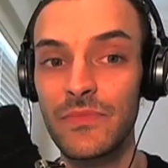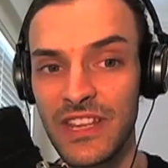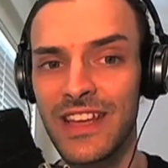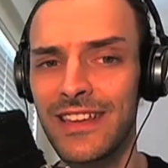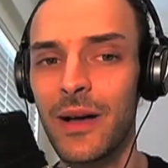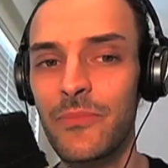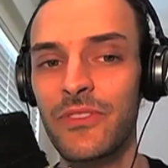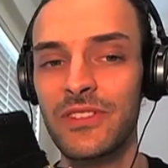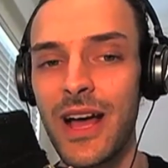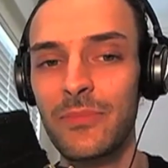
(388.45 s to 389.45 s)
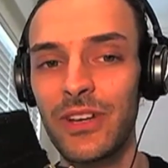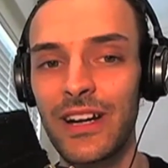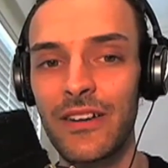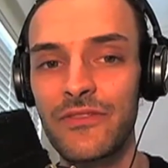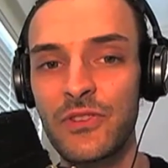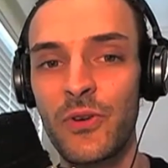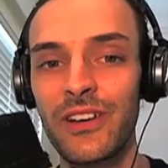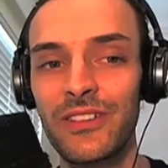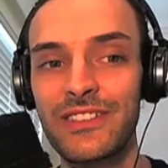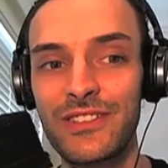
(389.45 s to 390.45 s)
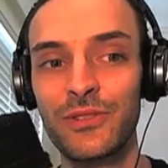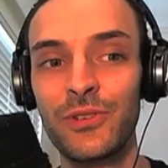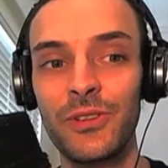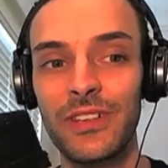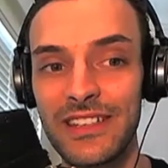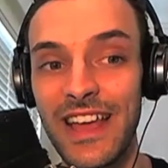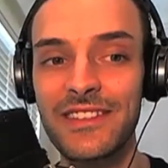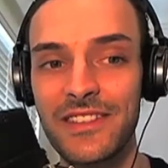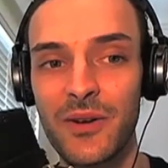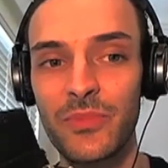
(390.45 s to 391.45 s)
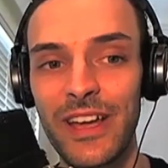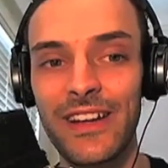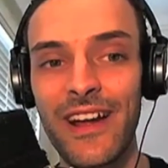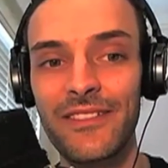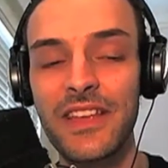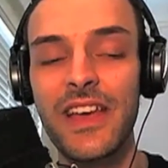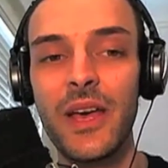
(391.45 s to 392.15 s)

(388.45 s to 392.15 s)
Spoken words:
digging up the top layer of soil in school and day center playgrounds,